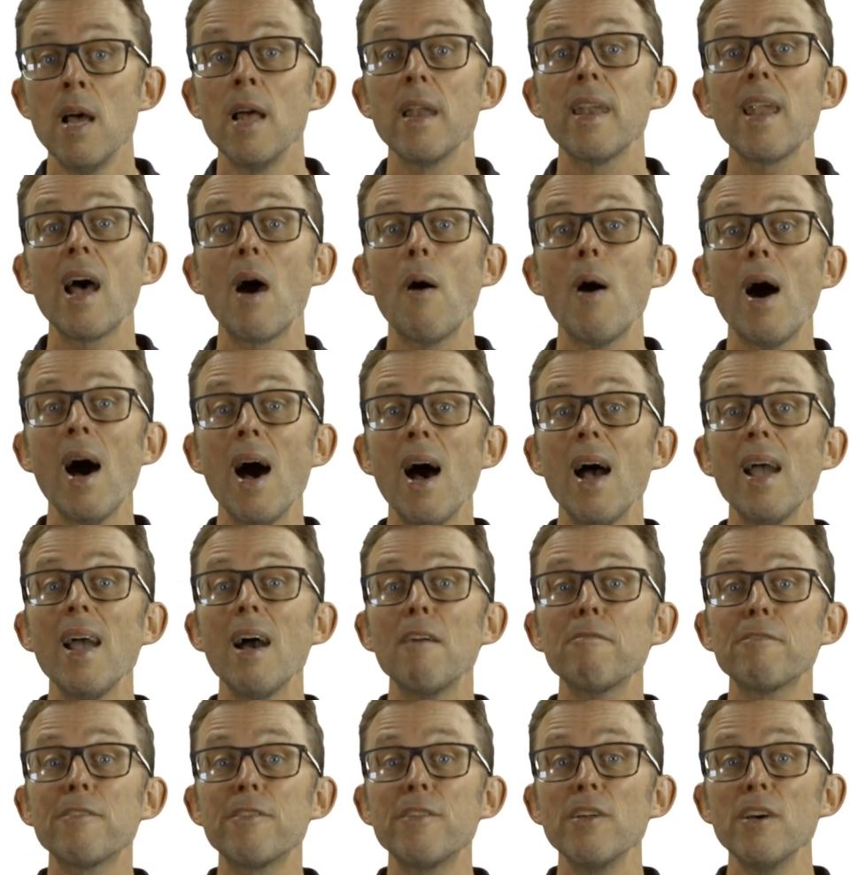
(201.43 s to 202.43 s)
Now, I
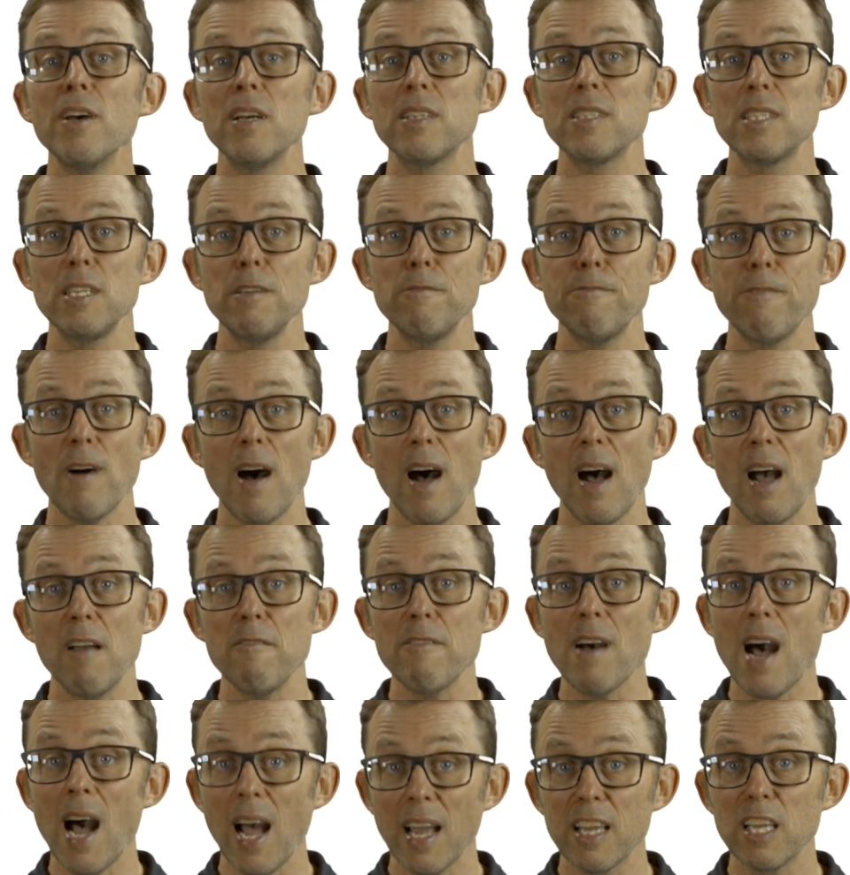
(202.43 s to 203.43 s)
have
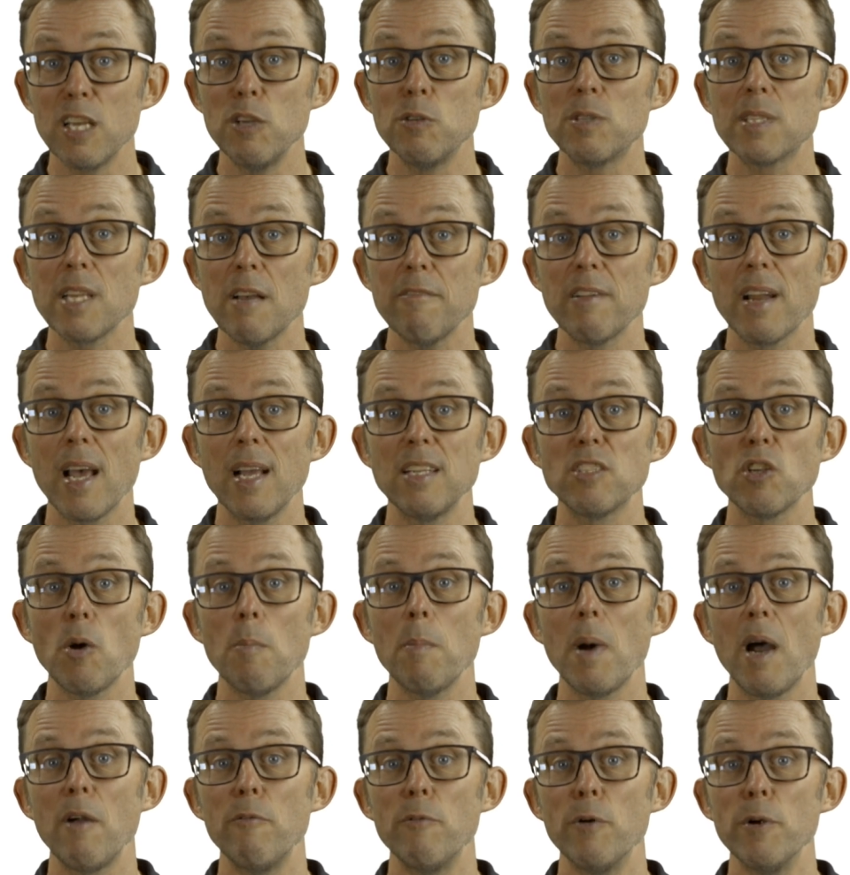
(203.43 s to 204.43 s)
35 IQ7As on
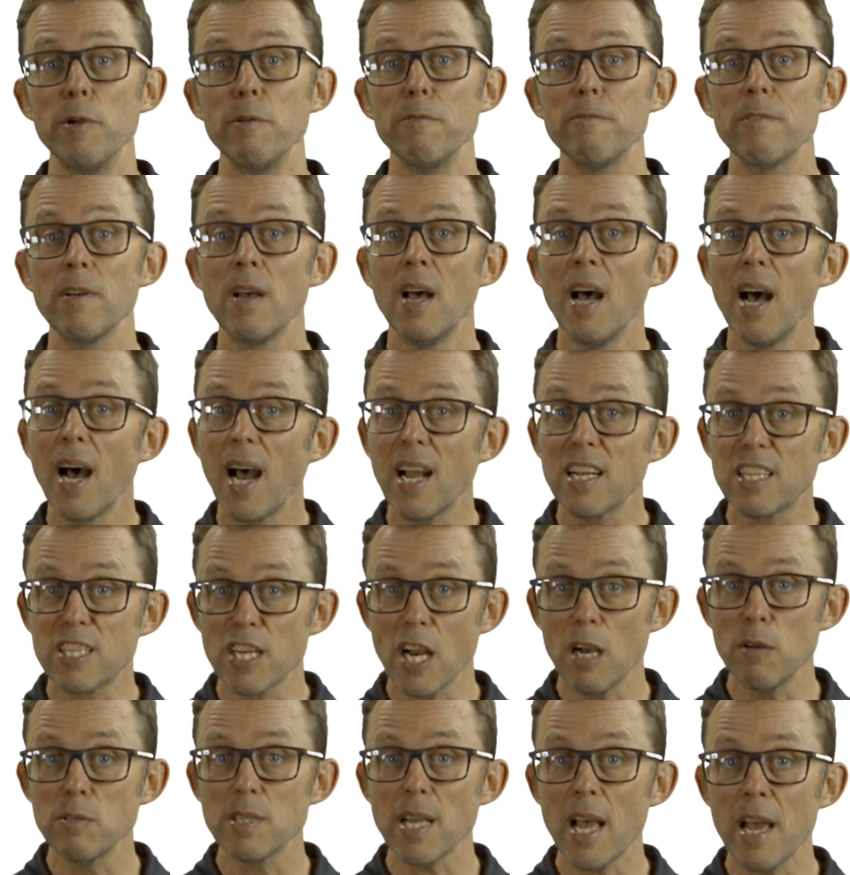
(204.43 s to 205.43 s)
my roof. I
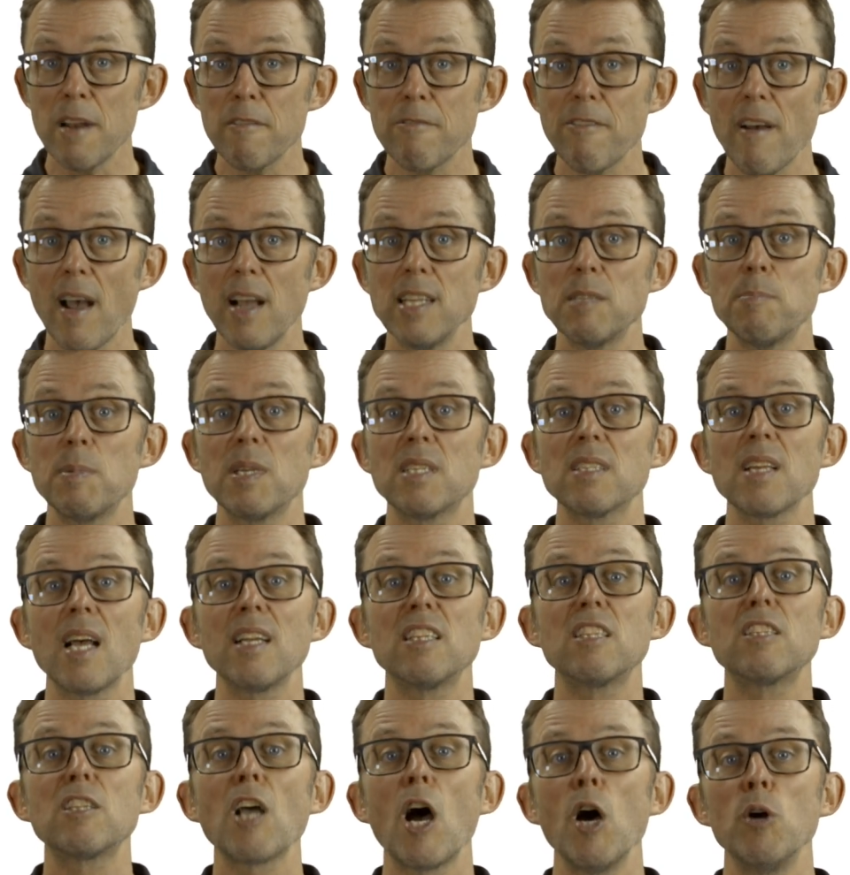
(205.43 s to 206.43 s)
chose Enphase because I
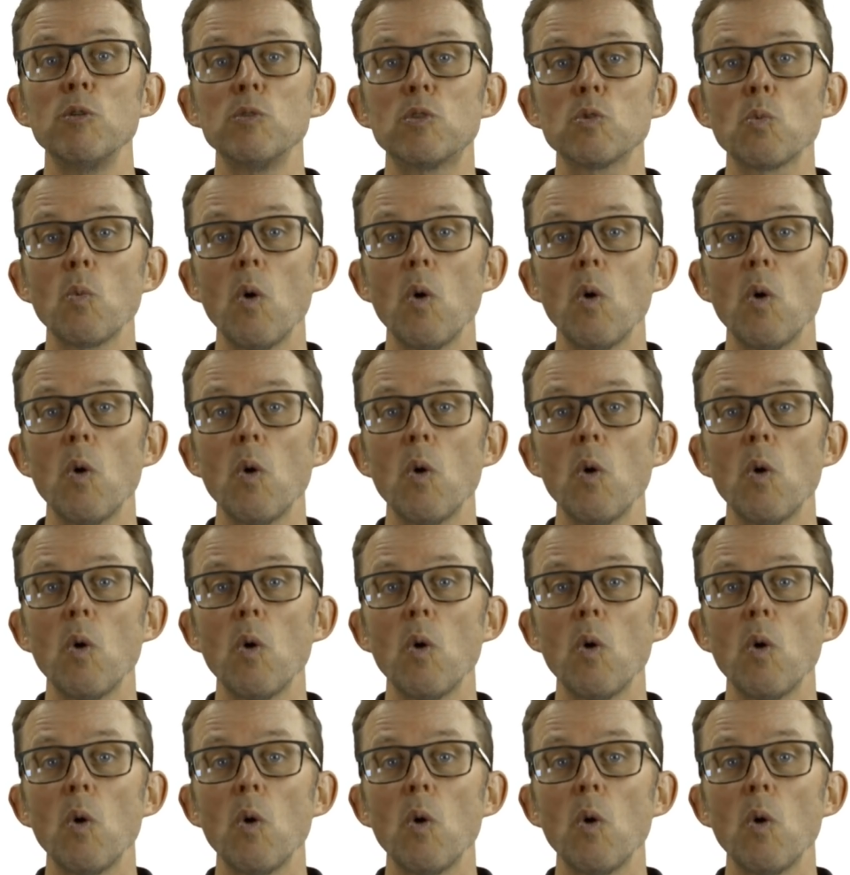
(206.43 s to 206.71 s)
don't